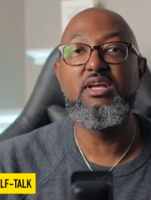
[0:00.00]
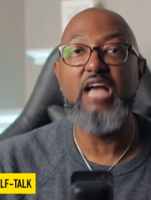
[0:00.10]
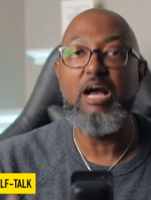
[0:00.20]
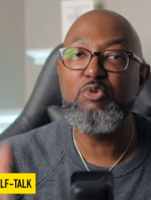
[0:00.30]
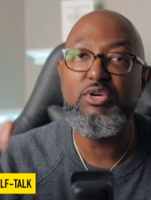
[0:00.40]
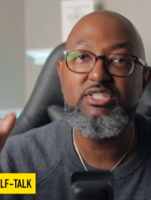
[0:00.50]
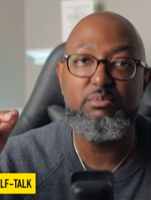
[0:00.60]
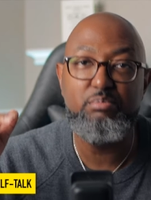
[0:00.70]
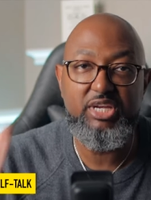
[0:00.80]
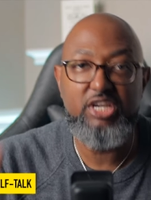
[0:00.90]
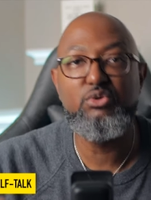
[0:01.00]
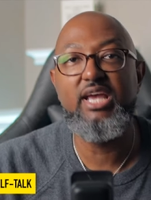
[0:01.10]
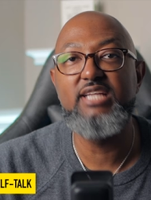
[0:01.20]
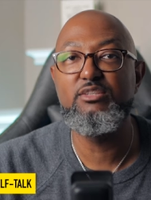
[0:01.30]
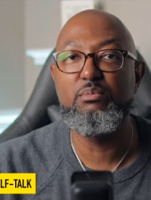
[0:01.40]
I'm going to be
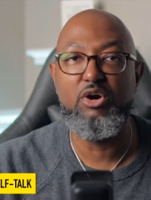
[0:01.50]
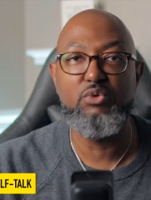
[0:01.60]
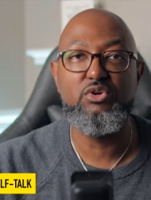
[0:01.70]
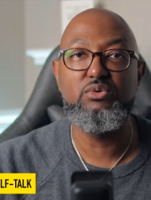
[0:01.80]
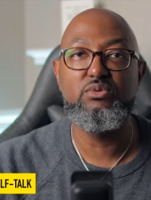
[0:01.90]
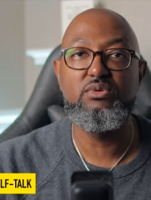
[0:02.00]
okay tomorrow.